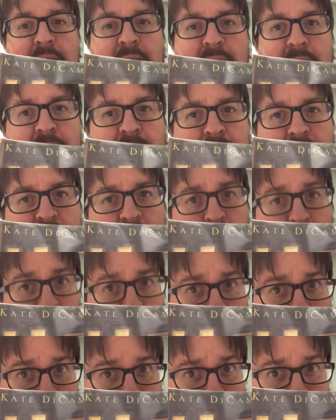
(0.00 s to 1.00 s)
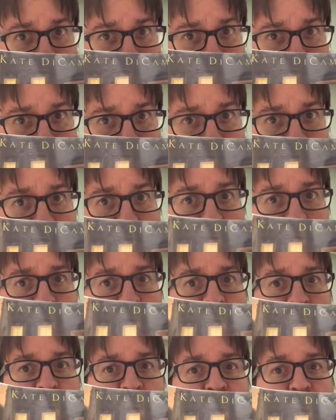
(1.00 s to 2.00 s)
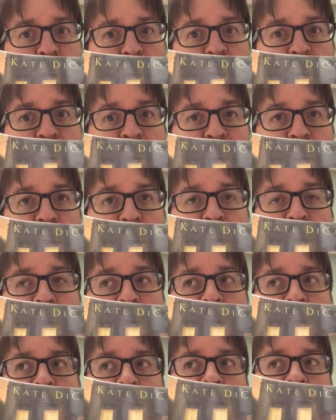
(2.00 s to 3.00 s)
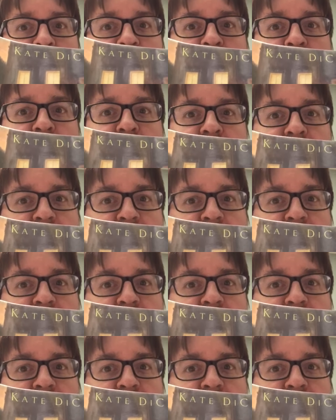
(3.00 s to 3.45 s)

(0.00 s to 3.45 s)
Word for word: Kate DiCamillo. This will be the